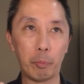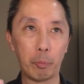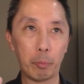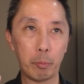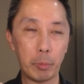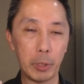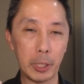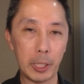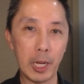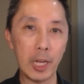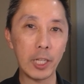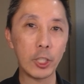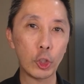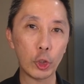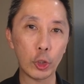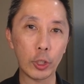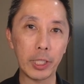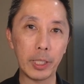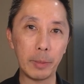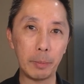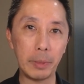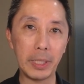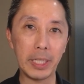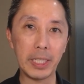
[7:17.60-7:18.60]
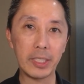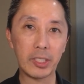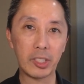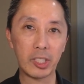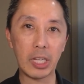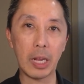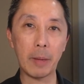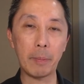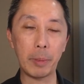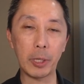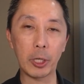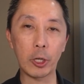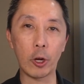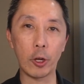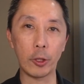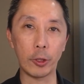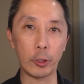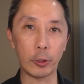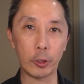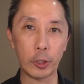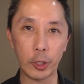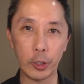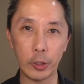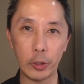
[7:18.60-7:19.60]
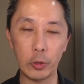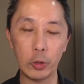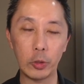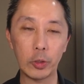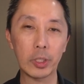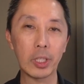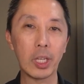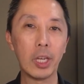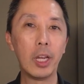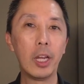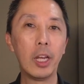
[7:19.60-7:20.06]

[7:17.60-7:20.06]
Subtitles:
potentially be stepping on their toes.